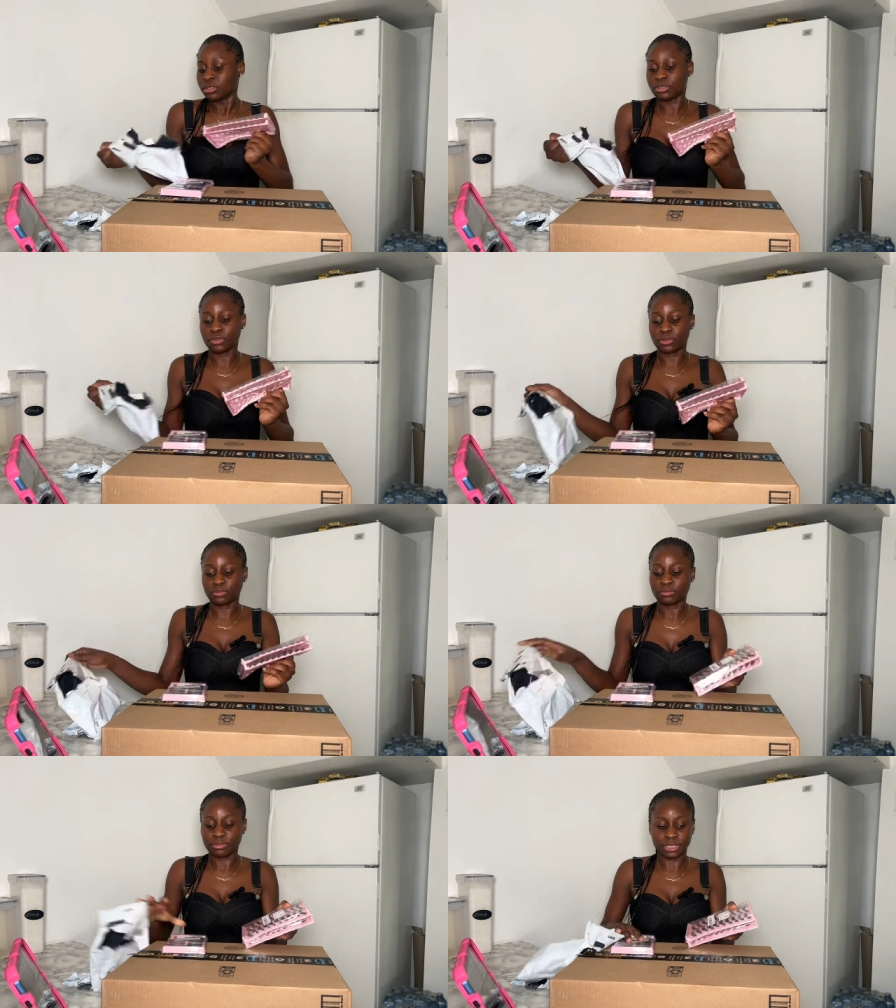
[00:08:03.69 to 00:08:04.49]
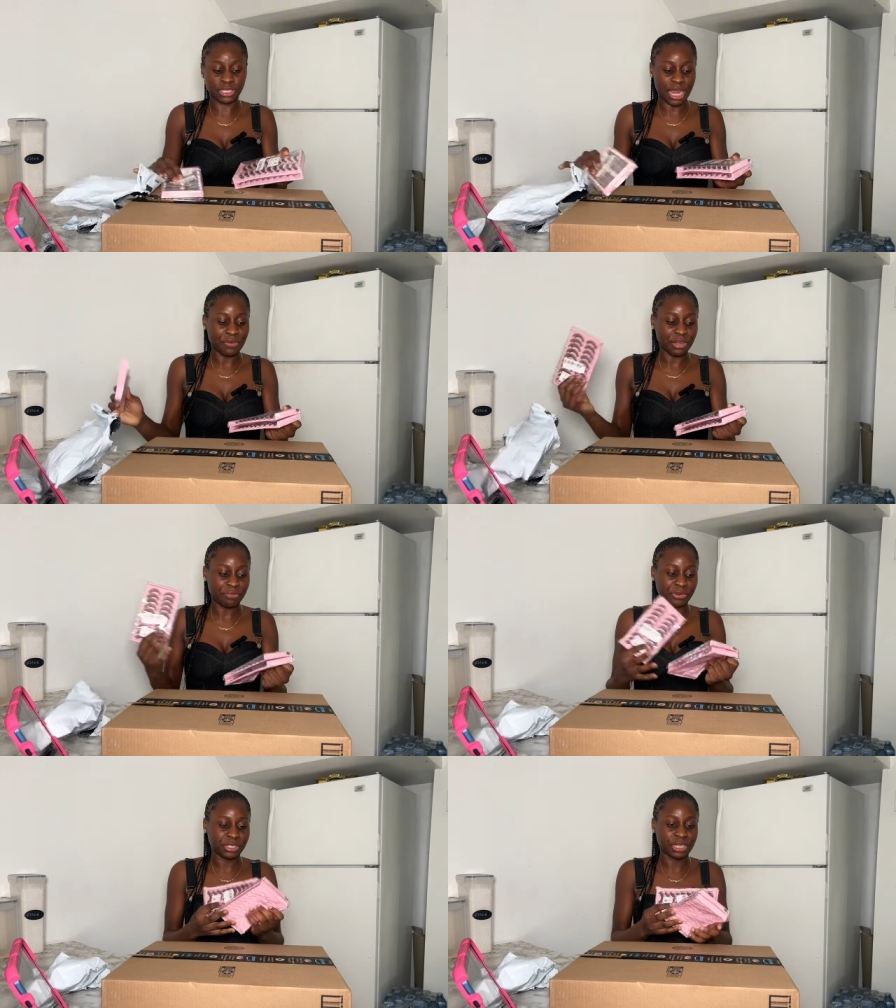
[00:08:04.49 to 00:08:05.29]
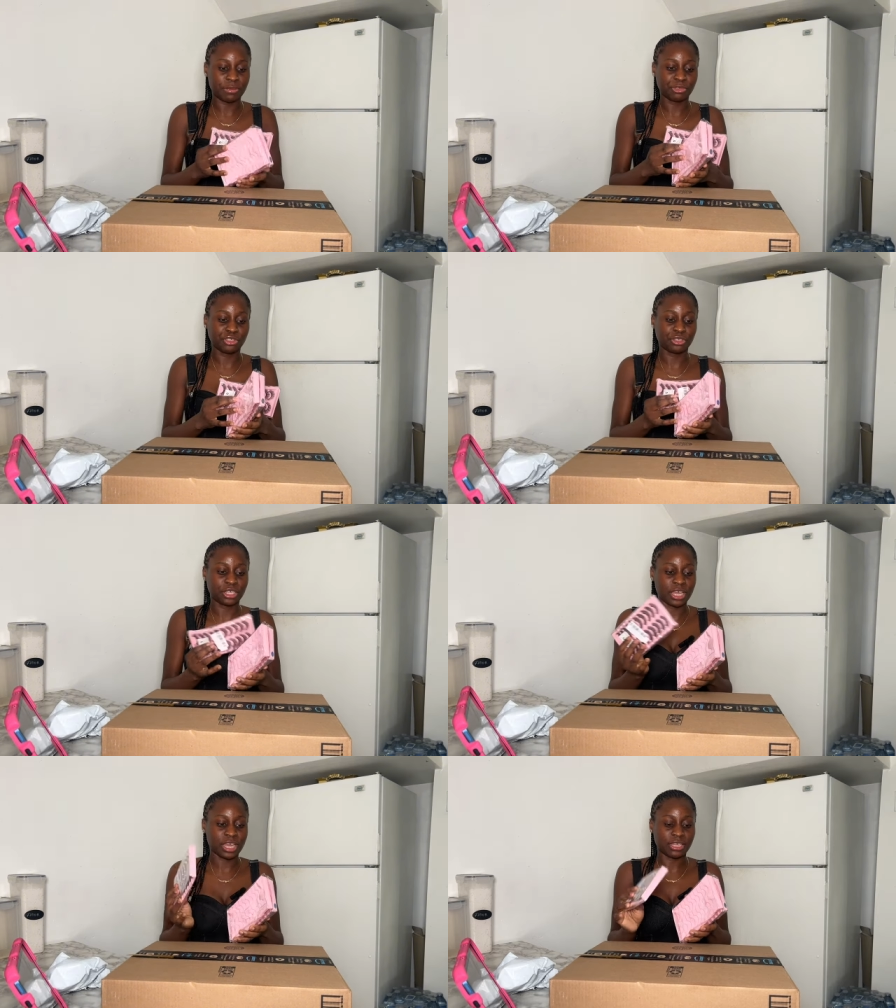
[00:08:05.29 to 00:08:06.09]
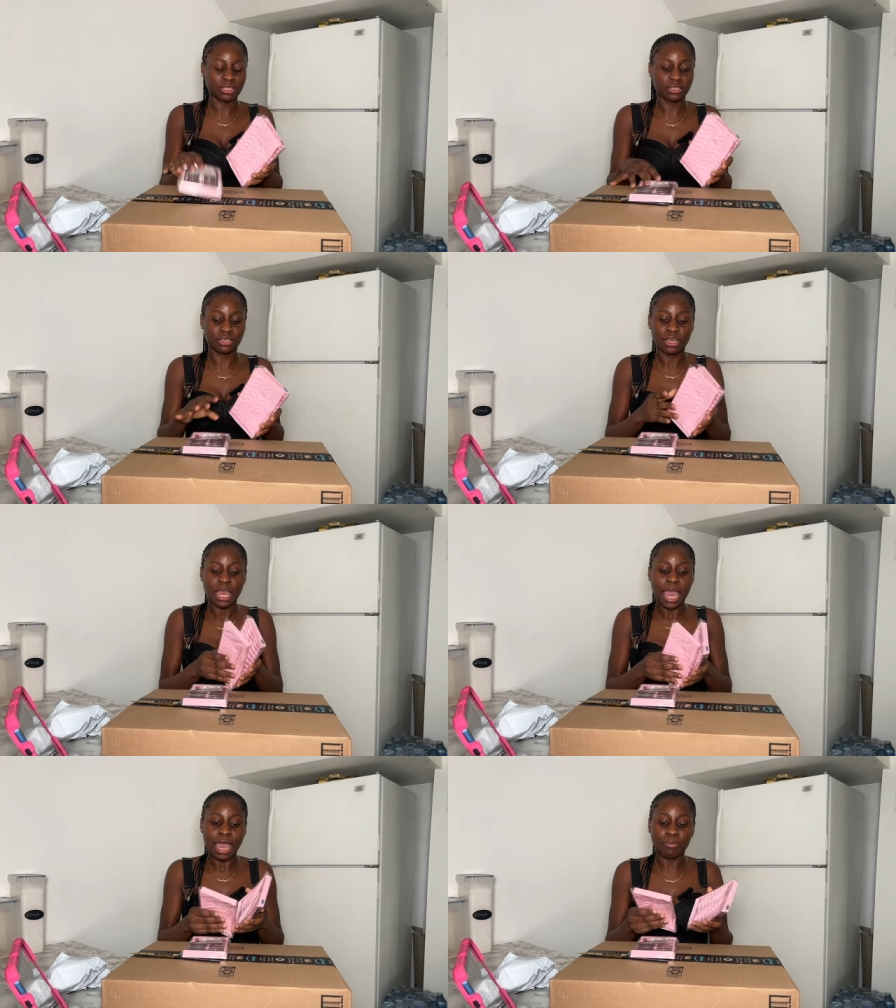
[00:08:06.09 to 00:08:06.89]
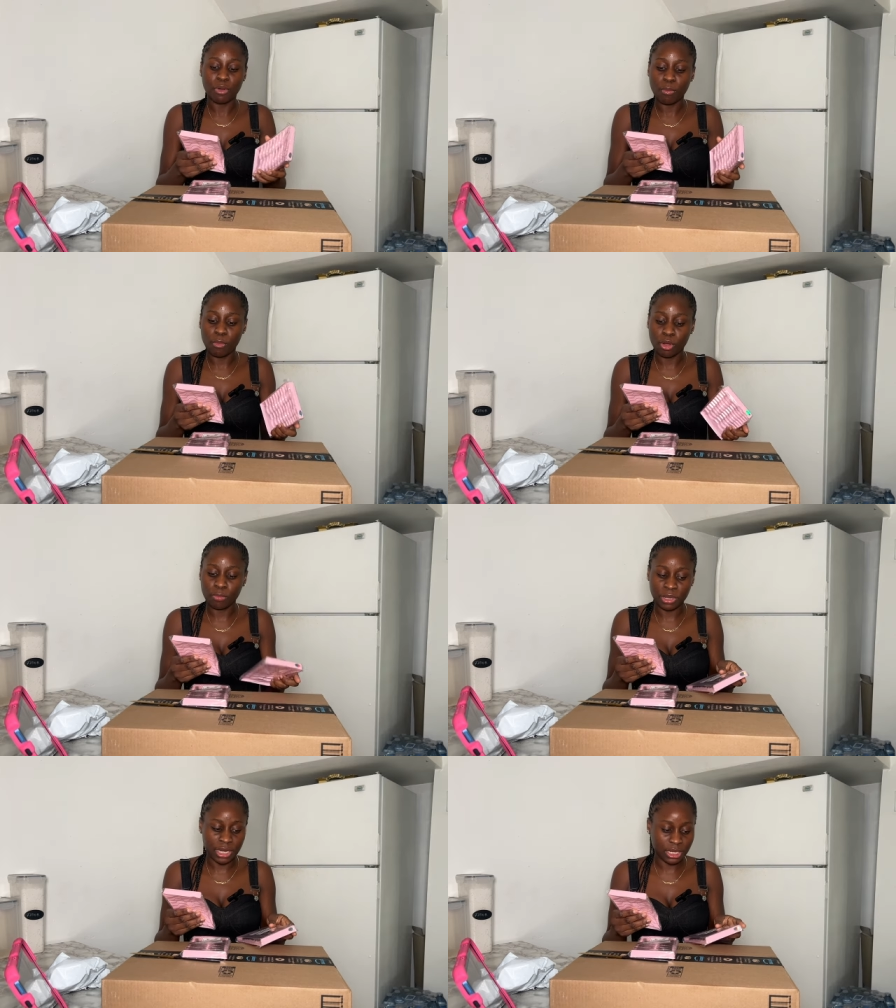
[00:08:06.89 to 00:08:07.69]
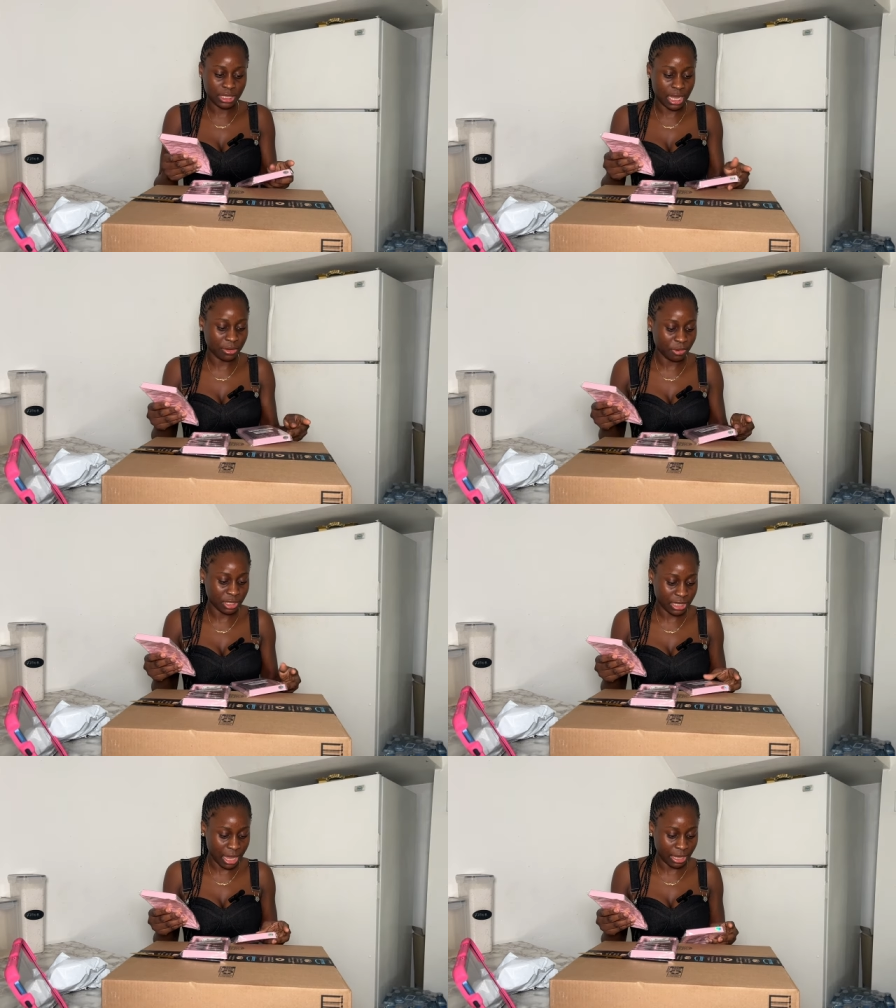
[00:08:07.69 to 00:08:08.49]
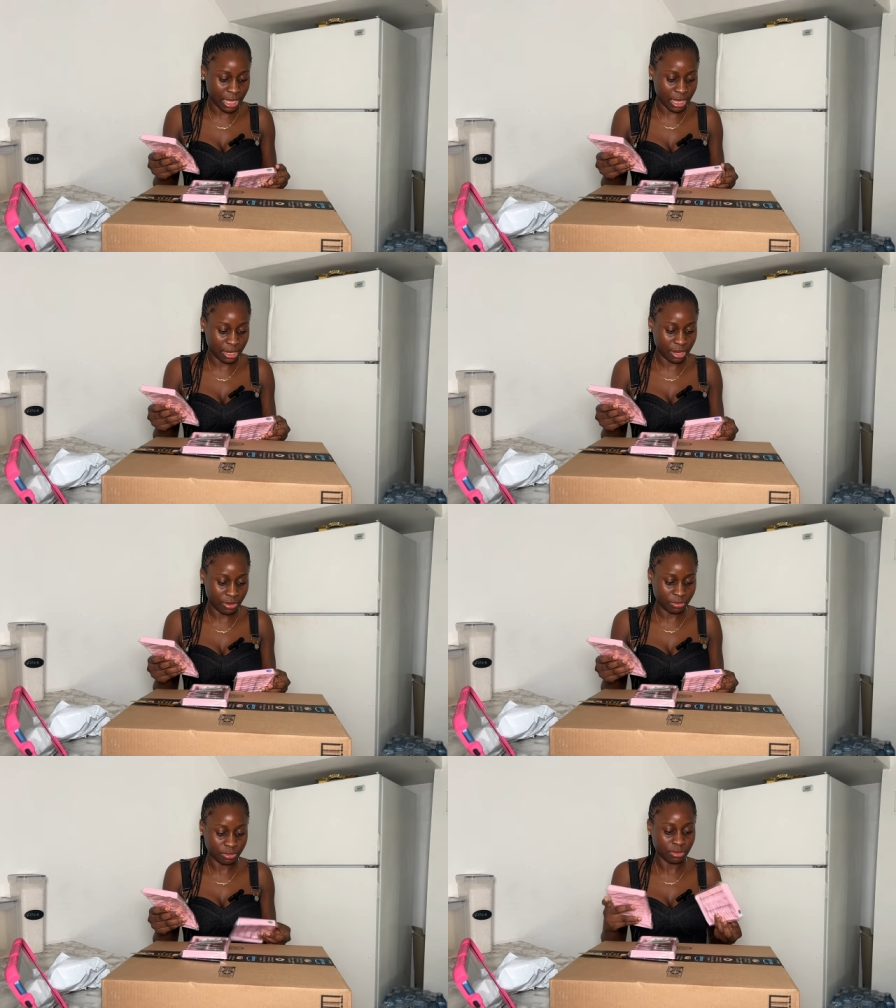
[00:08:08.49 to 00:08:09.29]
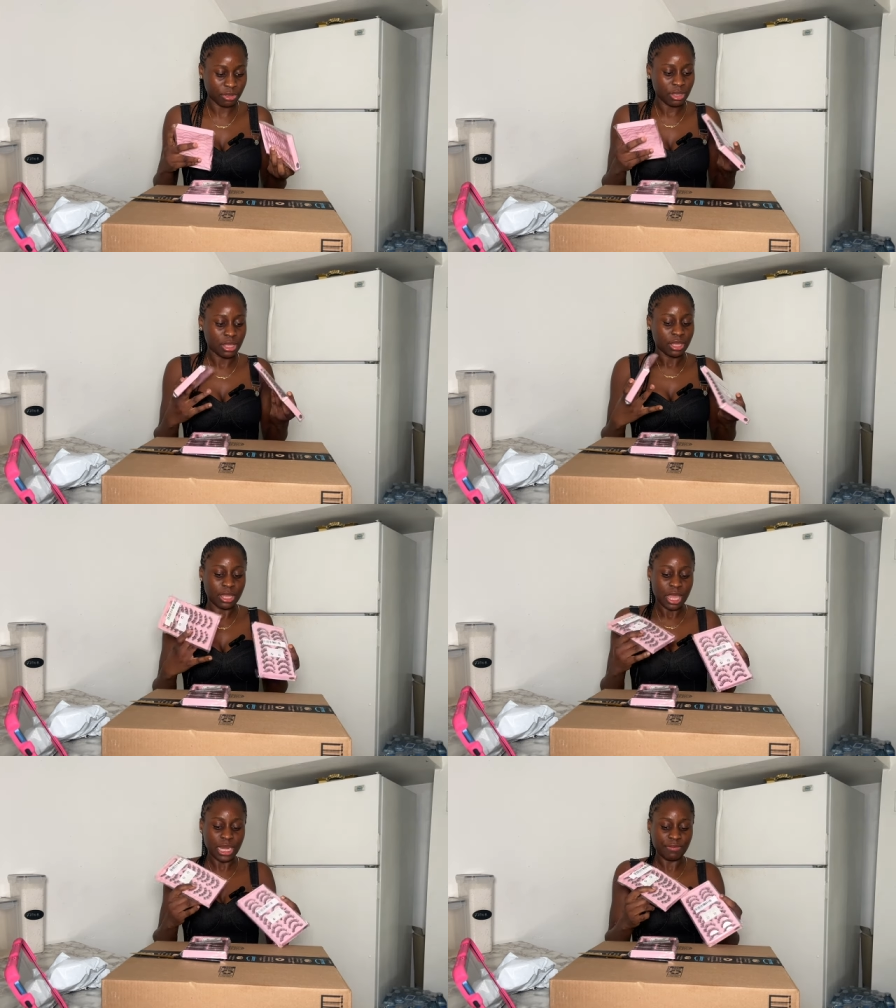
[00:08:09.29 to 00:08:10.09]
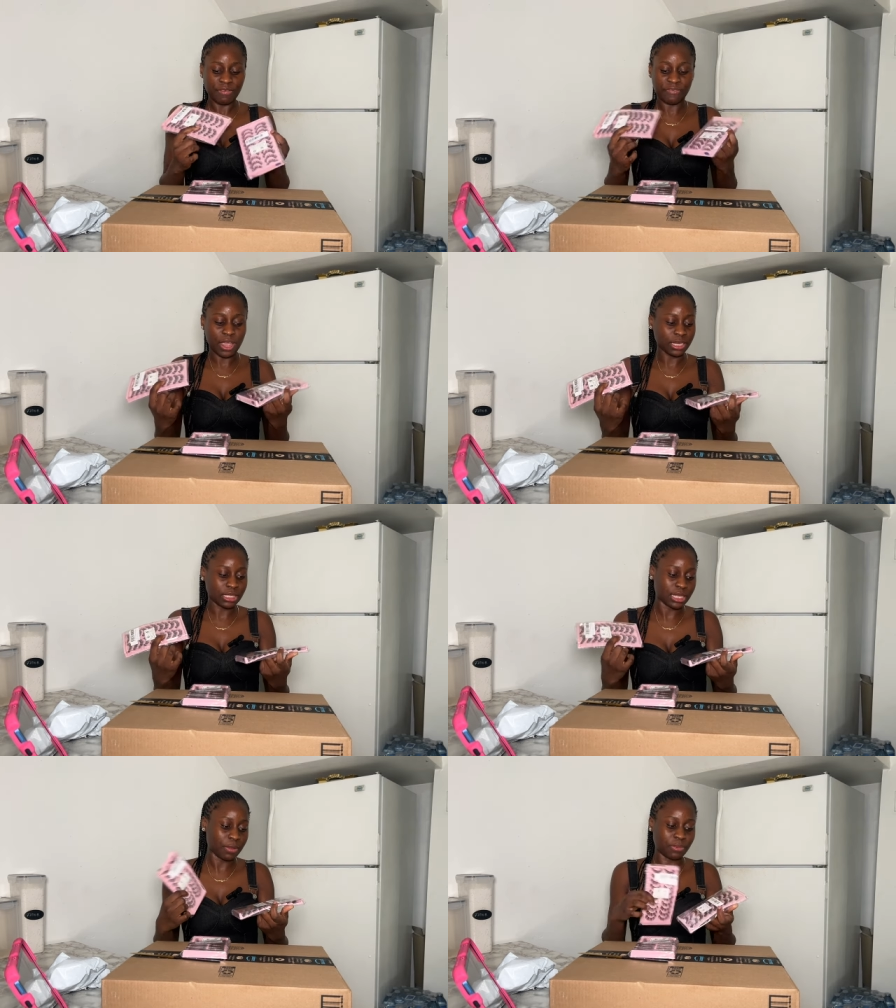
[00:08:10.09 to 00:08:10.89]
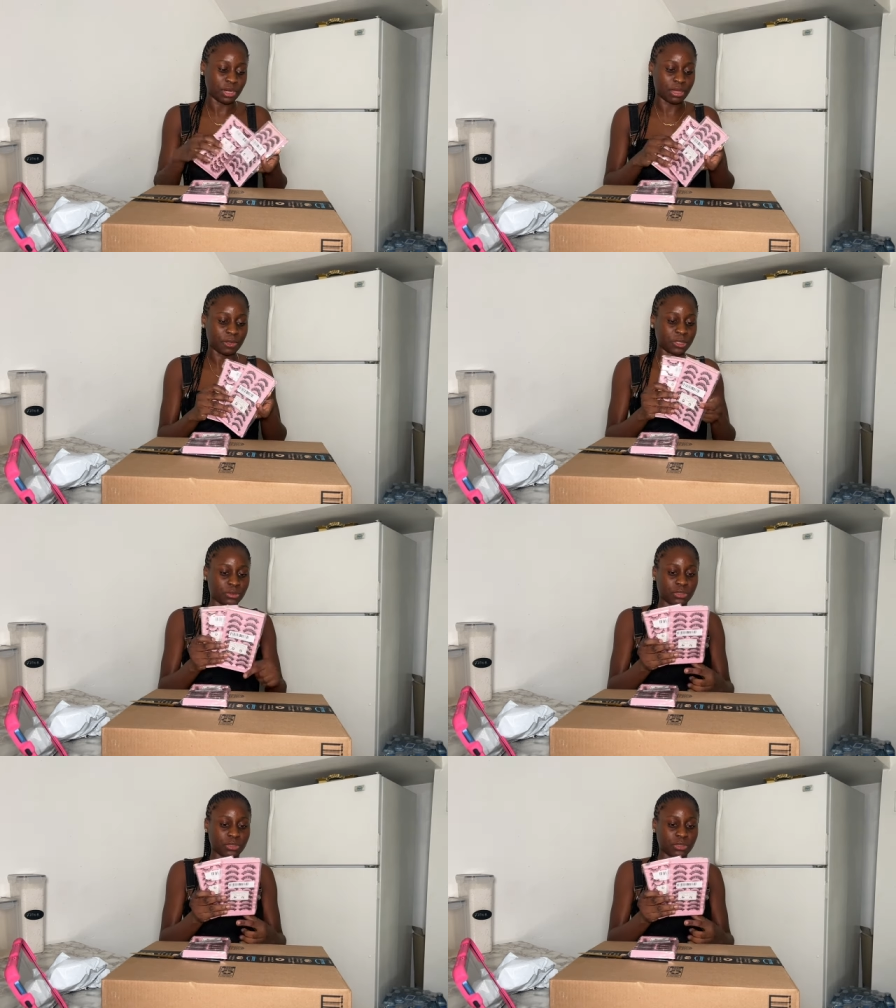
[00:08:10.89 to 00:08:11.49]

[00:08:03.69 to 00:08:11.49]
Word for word: so these are really pretty let me show you guys I bought more, but then these are the ones that are here now. I never find this type on Amazon.